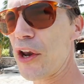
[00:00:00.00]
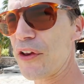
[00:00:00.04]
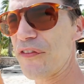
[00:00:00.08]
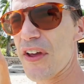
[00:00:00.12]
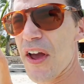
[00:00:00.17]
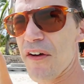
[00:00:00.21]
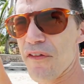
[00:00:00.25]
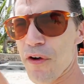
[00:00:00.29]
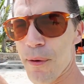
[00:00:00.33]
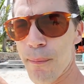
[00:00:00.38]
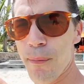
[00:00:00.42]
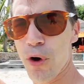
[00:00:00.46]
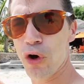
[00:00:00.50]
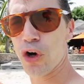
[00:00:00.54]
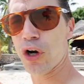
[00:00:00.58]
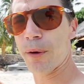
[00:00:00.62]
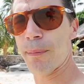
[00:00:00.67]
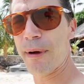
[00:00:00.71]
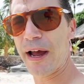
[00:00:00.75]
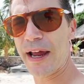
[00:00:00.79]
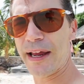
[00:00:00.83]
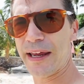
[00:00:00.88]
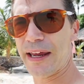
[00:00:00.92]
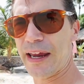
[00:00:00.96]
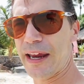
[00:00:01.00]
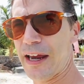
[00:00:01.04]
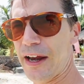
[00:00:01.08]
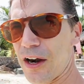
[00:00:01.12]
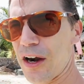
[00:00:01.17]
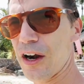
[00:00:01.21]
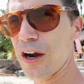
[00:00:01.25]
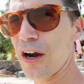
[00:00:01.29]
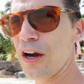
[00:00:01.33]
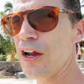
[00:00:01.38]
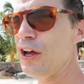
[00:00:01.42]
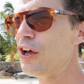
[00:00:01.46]
If you have a motorbike
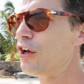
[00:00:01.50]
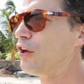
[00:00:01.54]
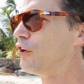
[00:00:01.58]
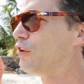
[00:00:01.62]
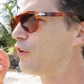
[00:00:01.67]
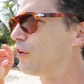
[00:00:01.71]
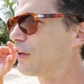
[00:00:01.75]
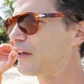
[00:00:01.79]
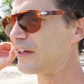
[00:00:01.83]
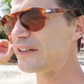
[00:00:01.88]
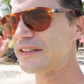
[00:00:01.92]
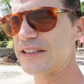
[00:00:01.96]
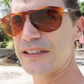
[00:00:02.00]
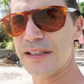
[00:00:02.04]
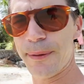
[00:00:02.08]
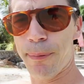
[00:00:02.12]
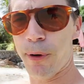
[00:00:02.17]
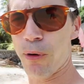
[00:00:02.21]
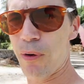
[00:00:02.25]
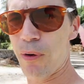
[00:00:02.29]
here, you can zip